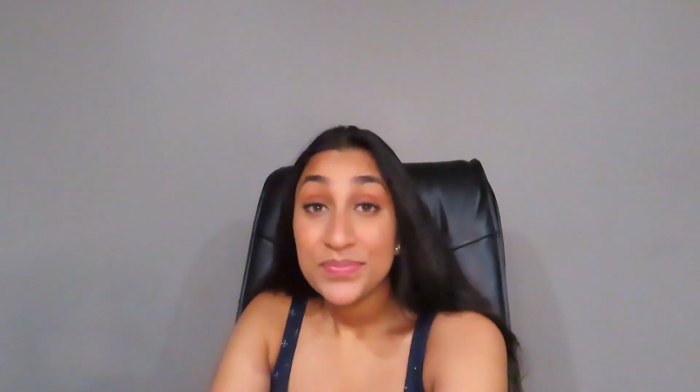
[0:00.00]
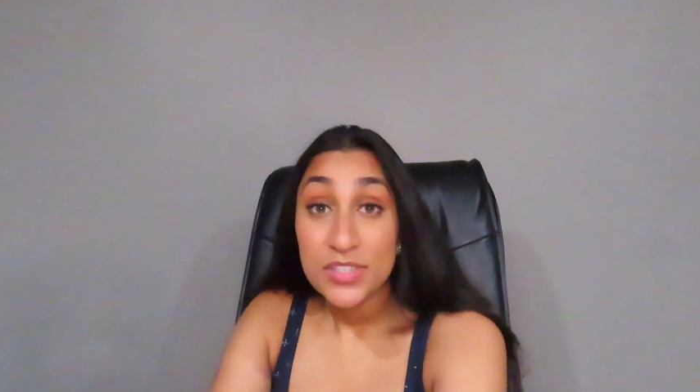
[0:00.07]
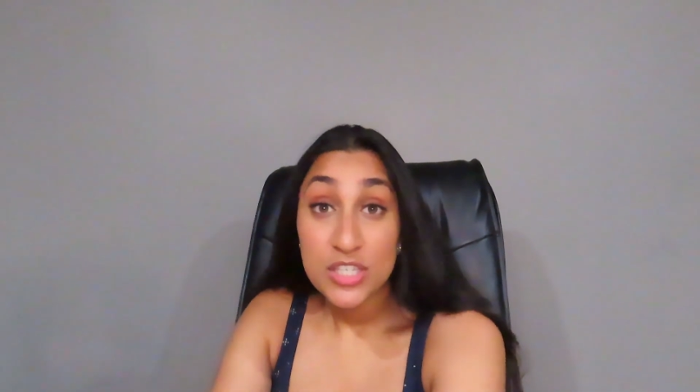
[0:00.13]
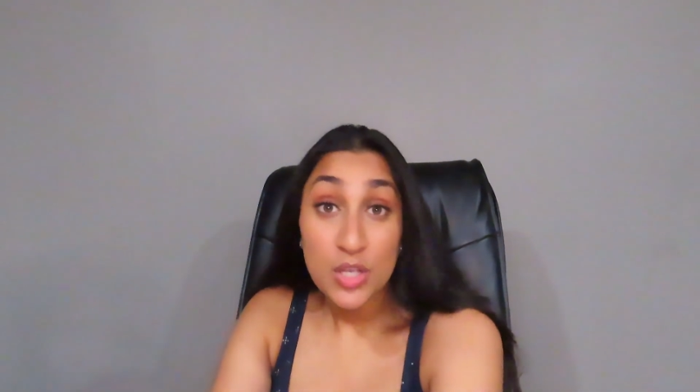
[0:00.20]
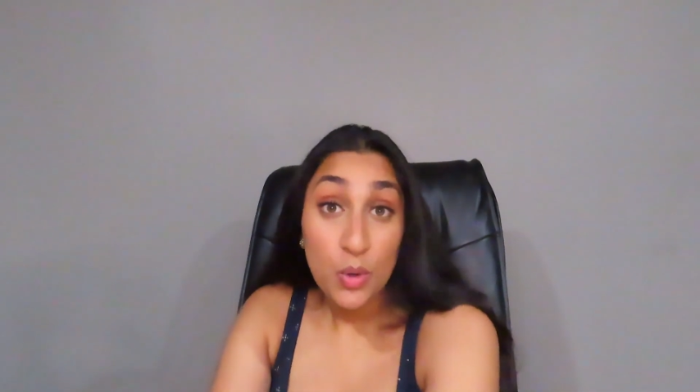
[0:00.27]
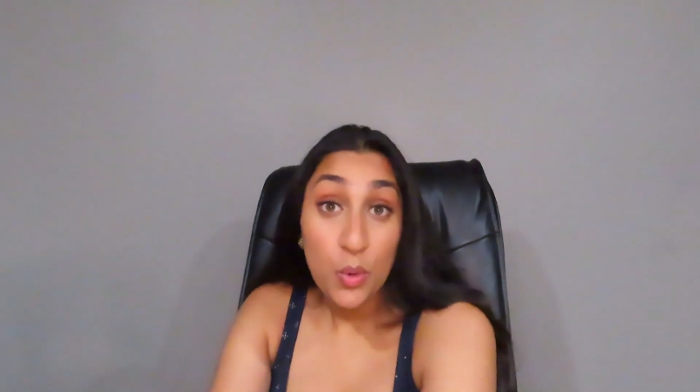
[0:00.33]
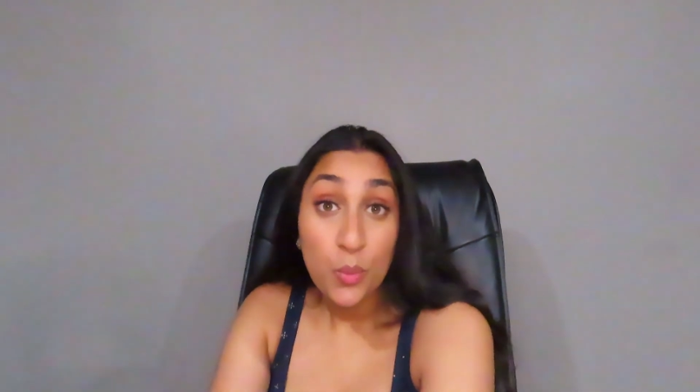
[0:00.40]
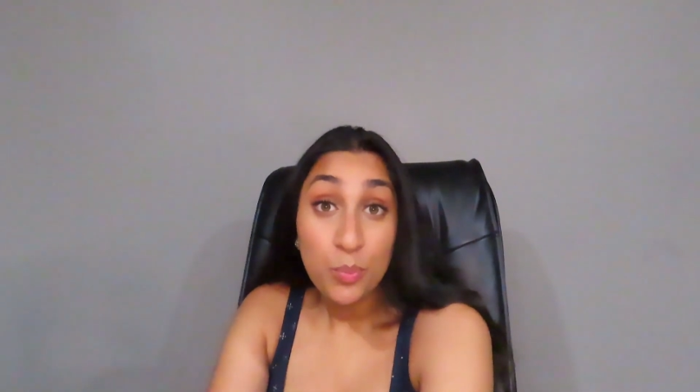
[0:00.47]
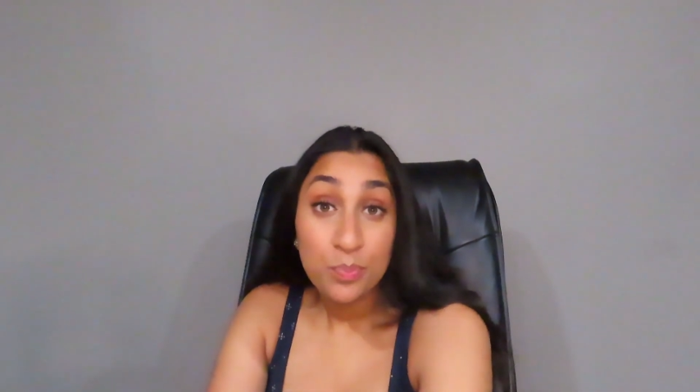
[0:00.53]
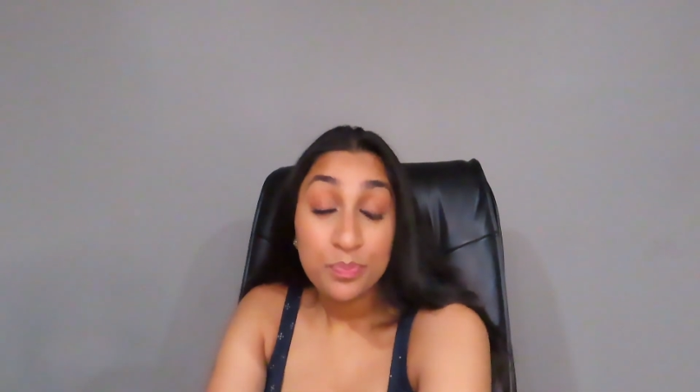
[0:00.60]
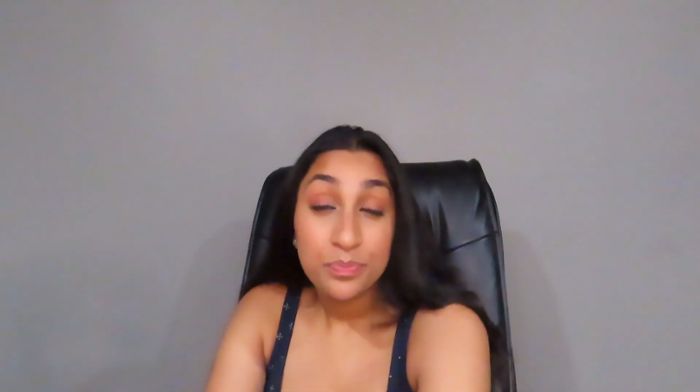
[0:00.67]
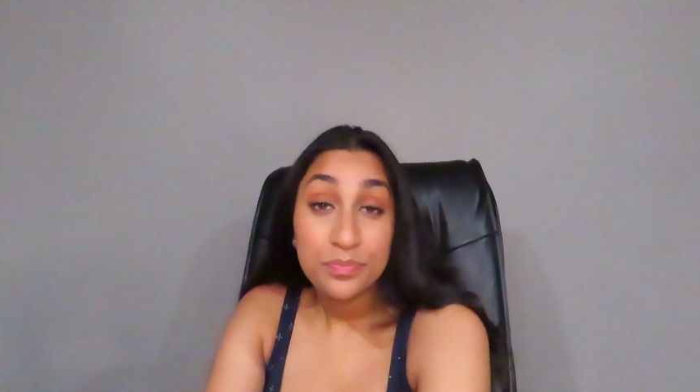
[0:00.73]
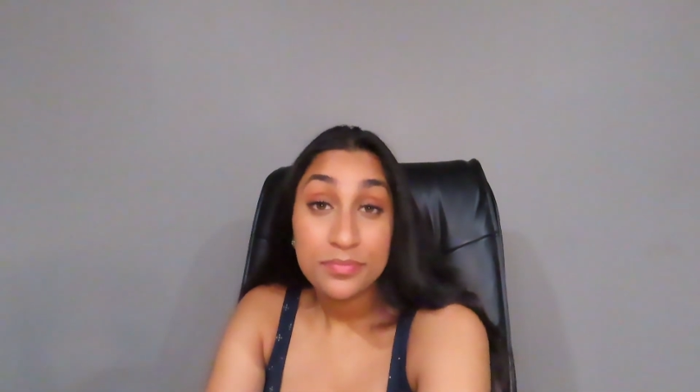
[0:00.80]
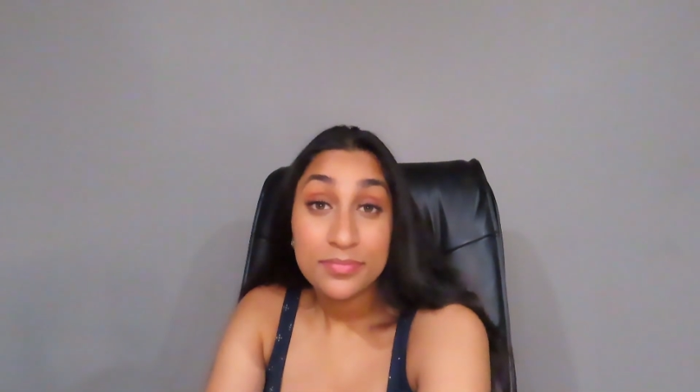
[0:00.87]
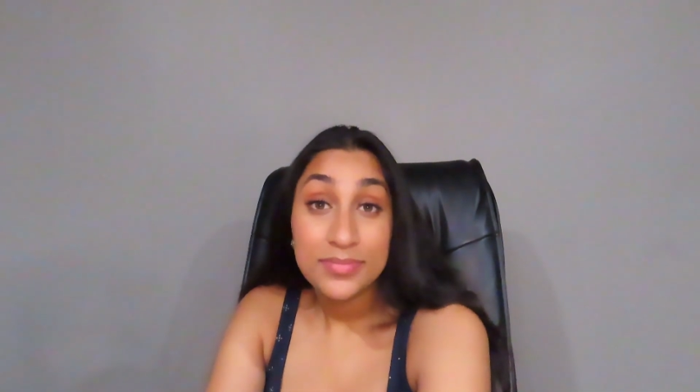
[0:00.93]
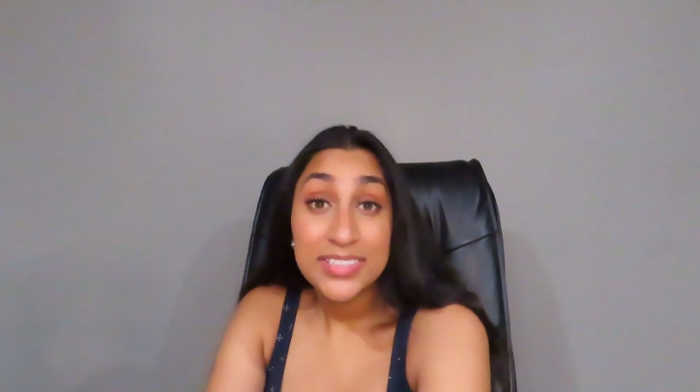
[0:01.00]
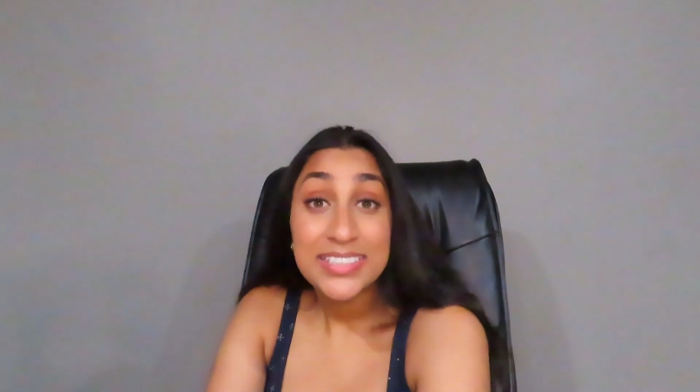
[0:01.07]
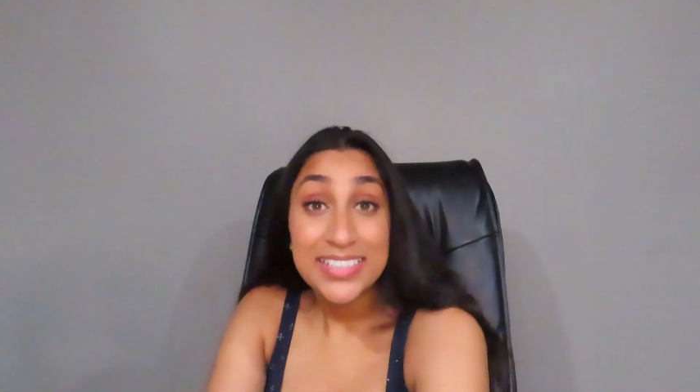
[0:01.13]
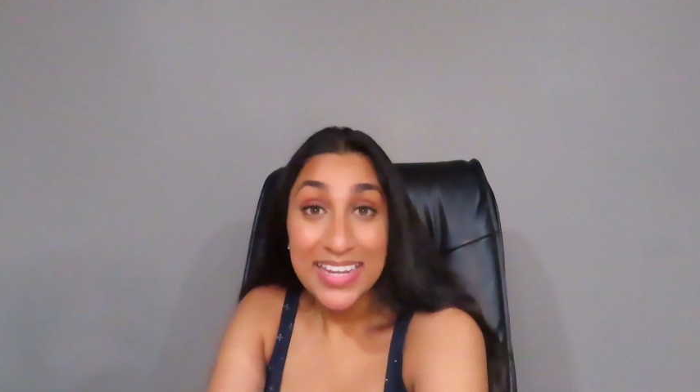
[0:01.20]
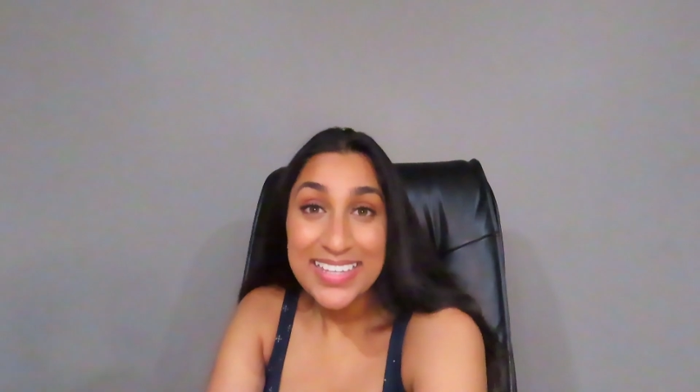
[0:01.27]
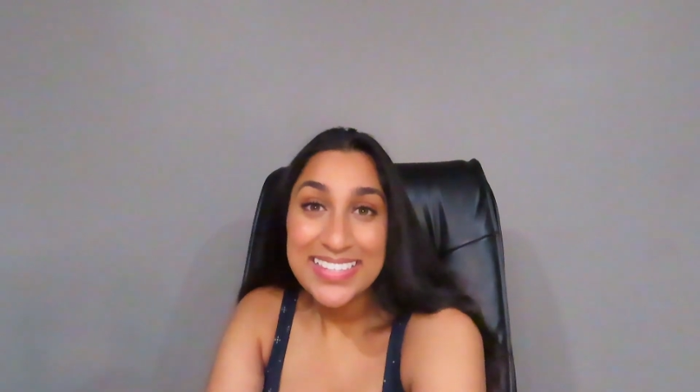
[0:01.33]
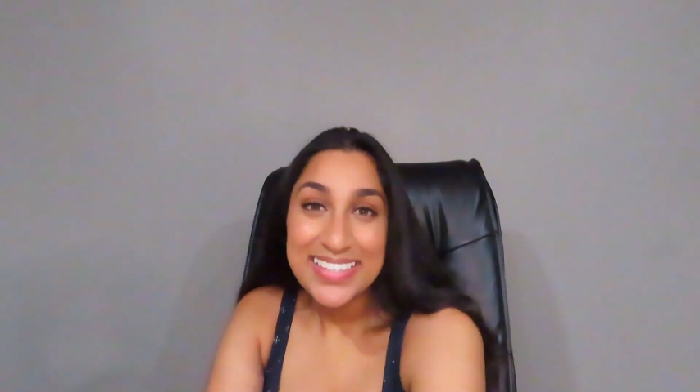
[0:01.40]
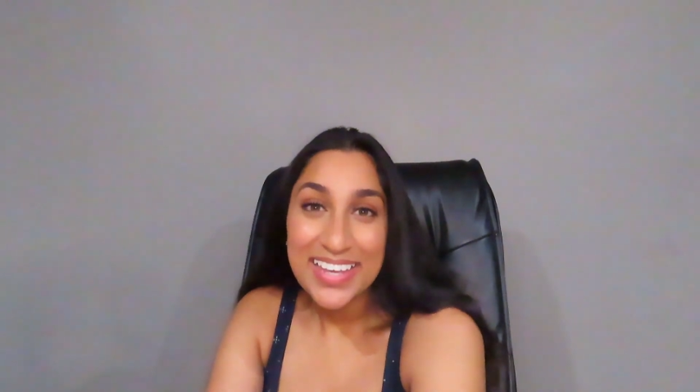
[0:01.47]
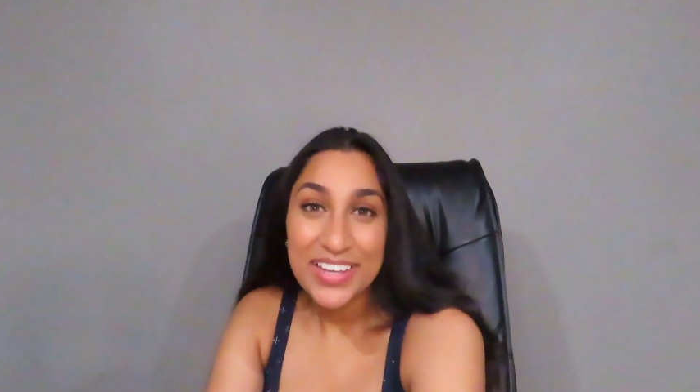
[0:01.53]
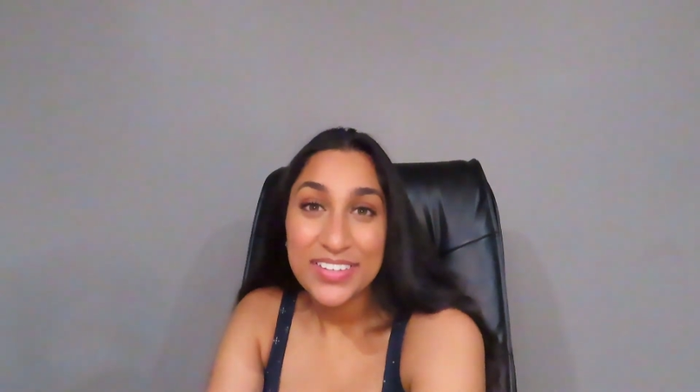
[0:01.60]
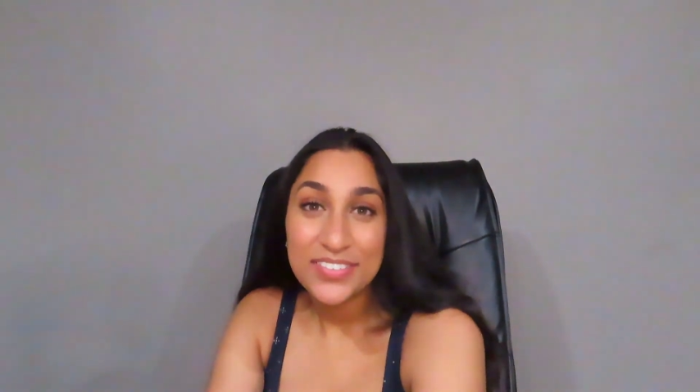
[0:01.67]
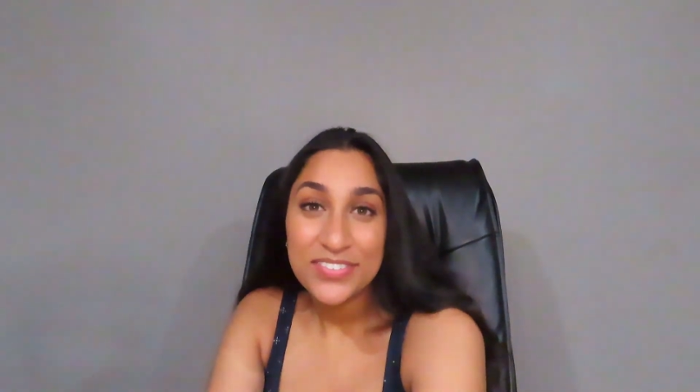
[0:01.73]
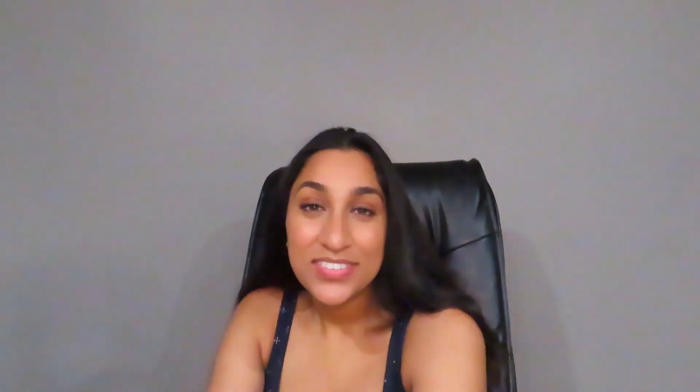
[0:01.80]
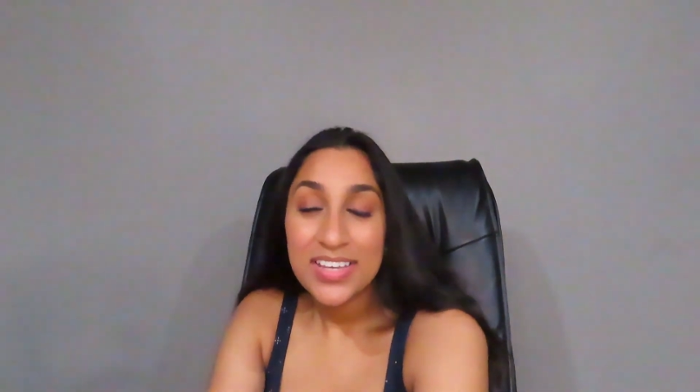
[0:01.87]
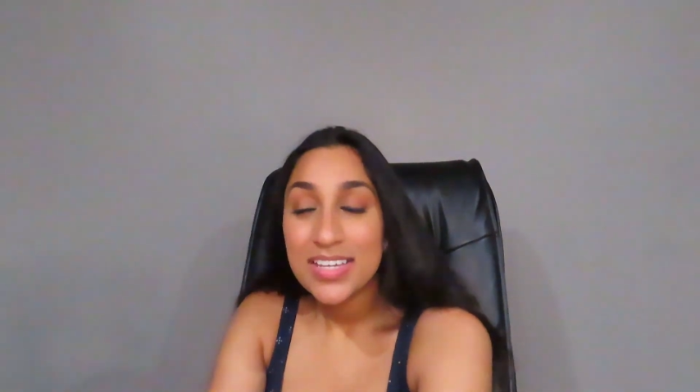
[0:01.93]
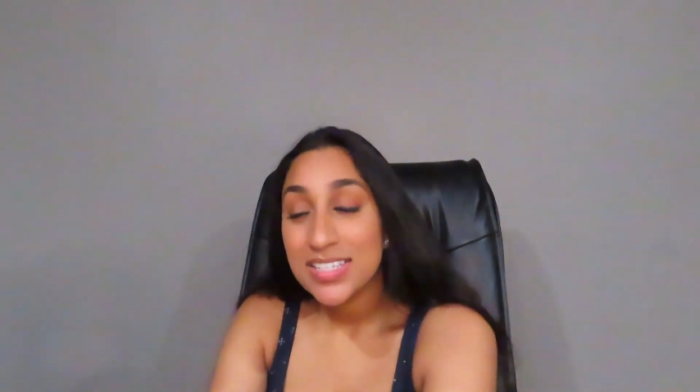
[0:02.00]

So stay safe,